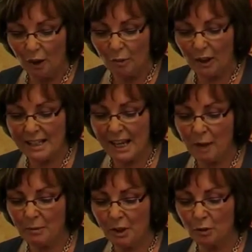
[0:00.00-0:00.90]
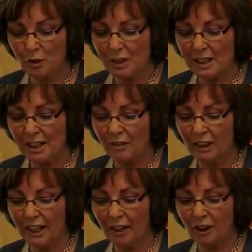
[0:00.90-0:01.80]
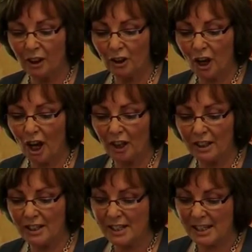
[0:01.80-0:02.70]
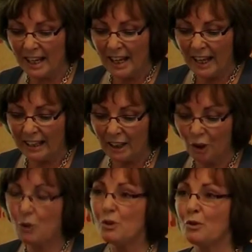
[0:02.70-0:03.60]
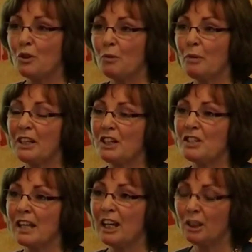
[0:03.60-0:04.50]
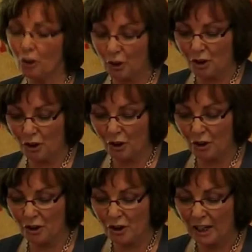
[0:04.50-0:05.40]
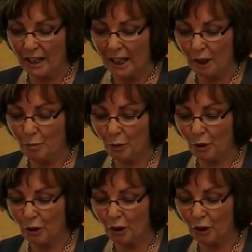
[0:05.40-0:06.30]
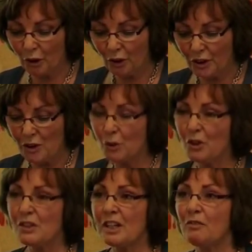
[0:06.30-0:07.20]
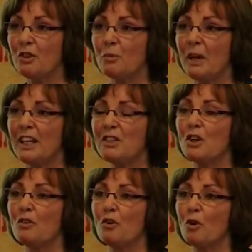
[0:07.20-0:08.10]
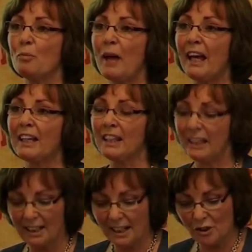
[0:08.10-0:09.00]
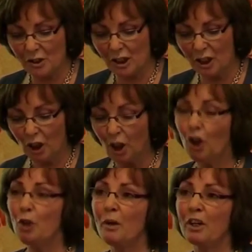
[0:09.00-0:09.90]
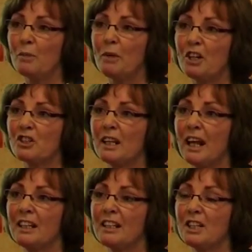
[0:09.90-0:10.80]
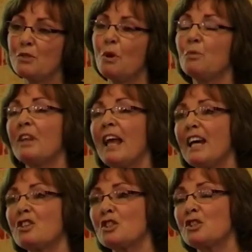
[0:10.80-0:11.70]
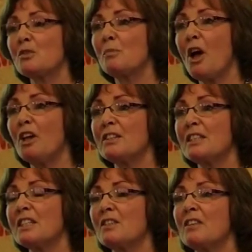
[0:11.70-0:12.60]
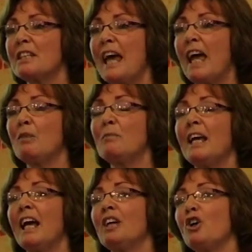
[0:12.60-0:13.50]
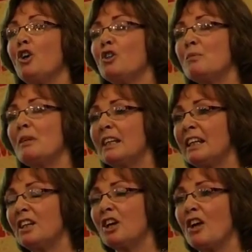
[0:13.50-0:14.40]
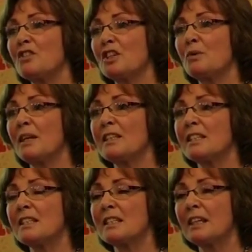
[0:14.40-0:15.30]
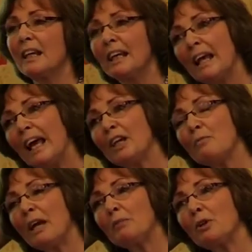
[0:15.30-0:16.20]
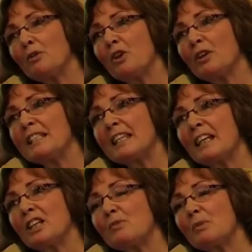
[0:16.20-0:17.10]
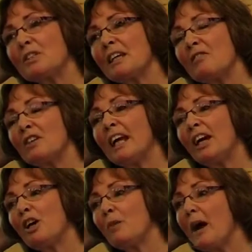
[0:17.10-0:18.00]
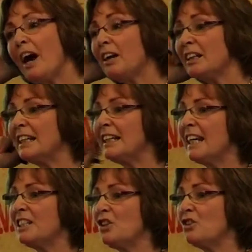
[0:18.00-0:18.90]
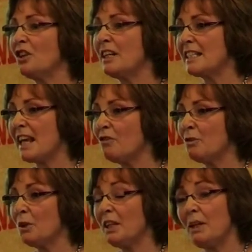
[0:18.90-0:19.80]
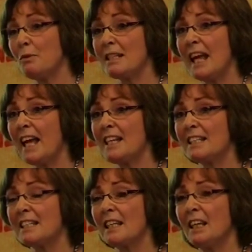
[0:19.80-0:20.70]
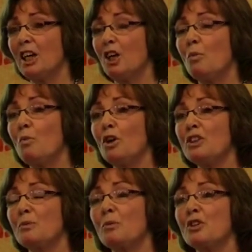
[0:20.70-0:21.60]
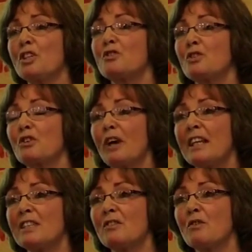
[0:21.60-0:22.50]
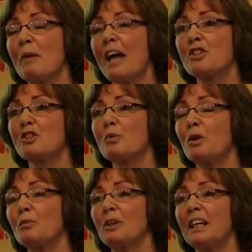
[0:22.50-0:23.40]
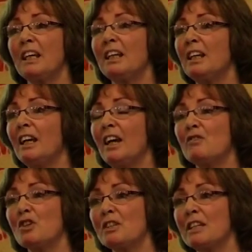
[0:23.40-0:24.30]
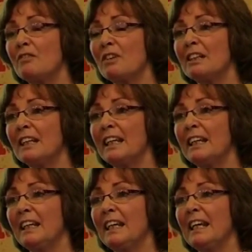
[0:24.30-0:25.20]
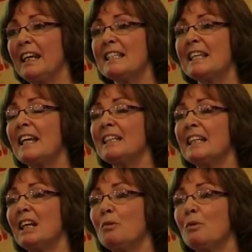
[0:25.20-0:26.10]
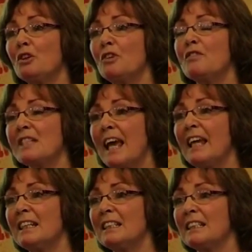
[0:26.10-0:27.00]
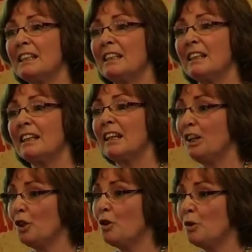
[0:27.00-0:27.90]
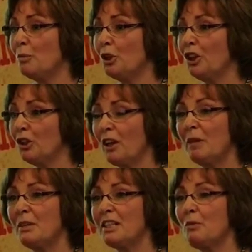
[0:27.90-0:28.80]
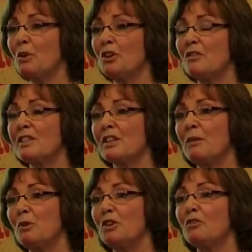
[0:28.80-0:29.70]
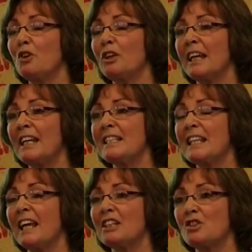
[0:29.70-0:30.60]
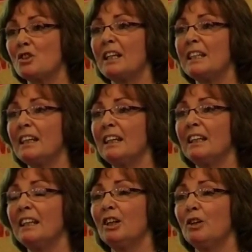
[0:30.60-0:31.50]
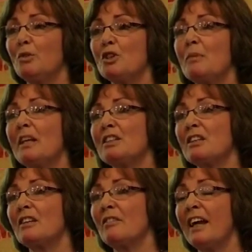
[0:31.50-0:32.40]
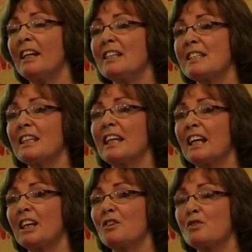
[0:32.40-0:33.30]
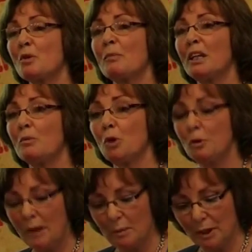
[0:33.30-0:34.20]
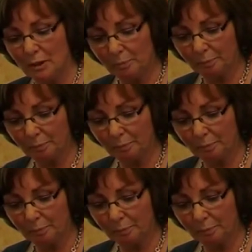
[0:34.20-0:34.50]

We're examining De Valera and Collins, and then also on the British side, Lloyd George and Bonar Law. So there's different ways of unpacking that history. Who were the personalities? What were the actions and policies of the time? And ultimately the consequences. And I might be wrong in saying this, but De Valera, apparently in 1937, when he was asked what his regrets of the past or what would he have done differently, he said he would have signed the Home Rule Agreement. He wouldn't have gone against the anti-treaty, which meant the violence and killing of so many more people.